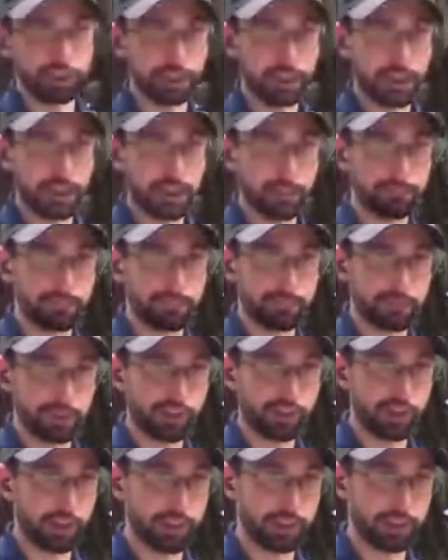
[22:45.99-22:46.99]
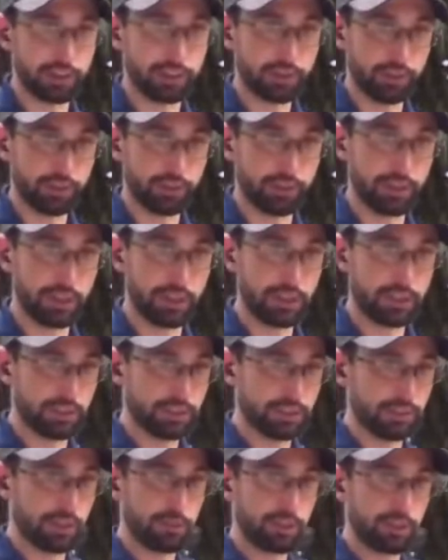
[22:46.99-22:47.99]
the top to try and control that to
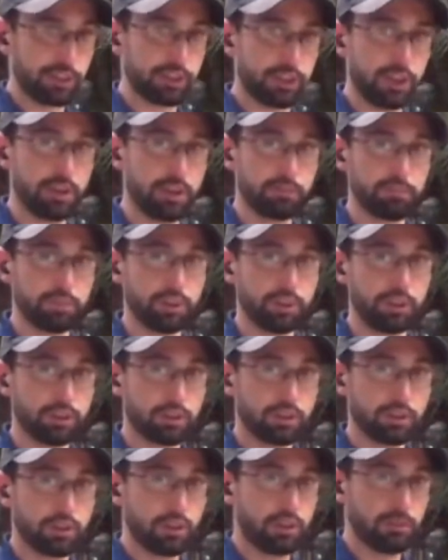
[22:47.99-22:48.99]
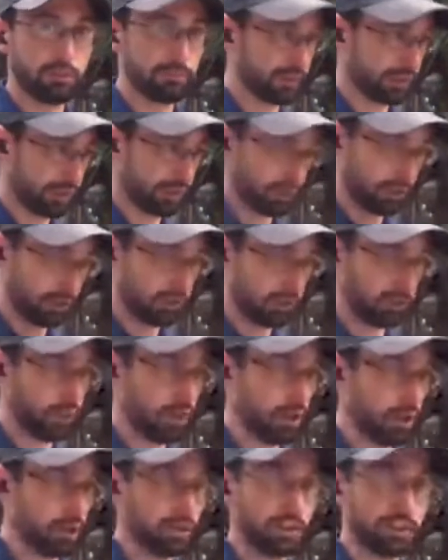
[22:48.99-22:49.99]
some extent, but there's still a little
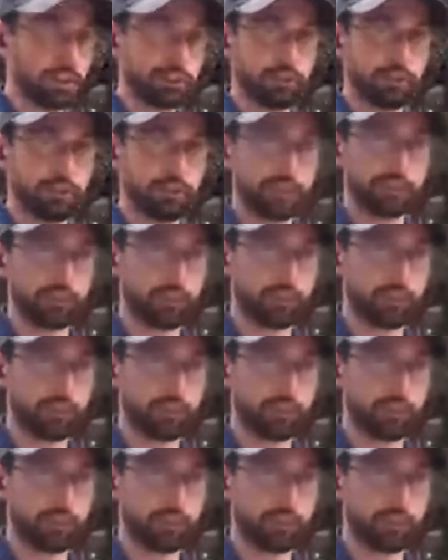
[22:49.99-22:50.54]
water loss over the